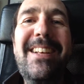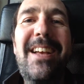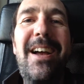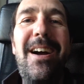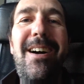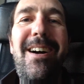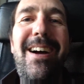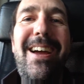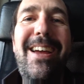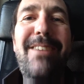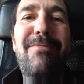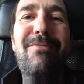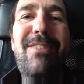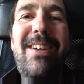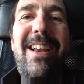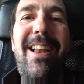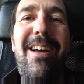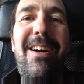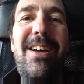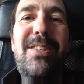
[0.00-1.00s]
I
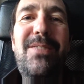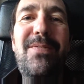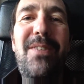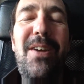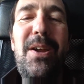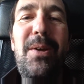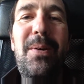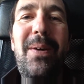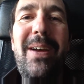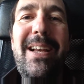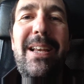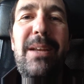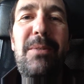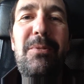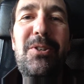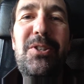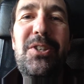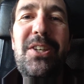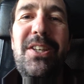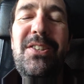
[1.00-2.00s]
realised very quickly,
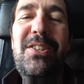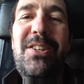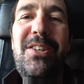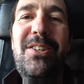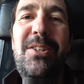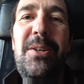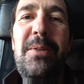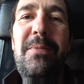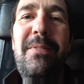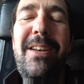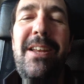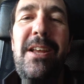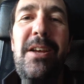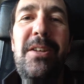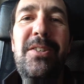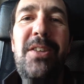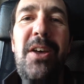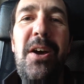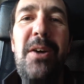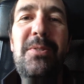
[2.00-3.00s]
watching his YouTube
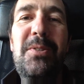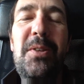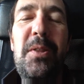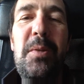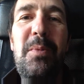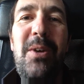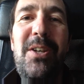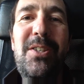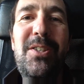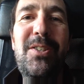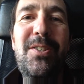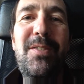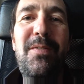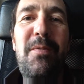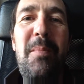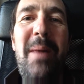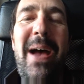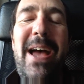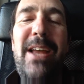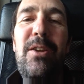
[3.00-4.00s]
videos, that I was in the presence of
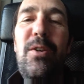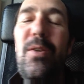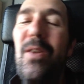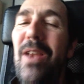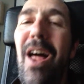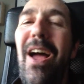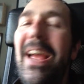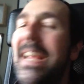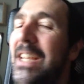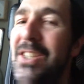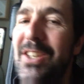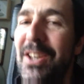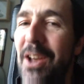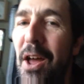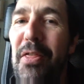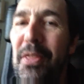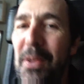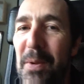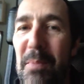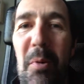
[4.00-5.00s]
a man who likes
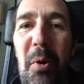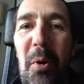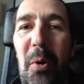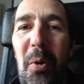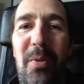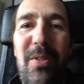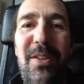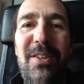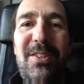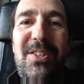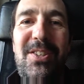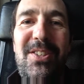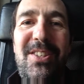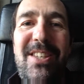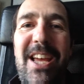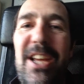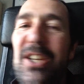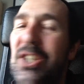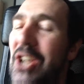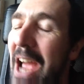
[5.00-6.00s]
nothing more than to
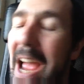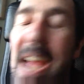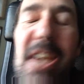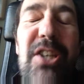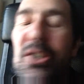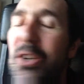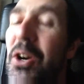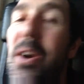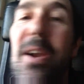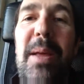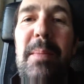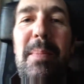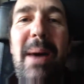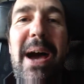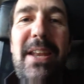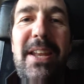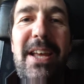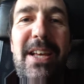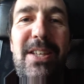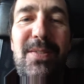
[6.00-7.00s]
stage a truly
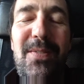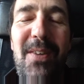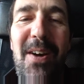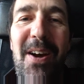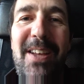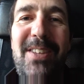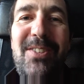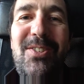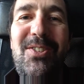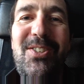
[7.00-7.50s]
badass fight.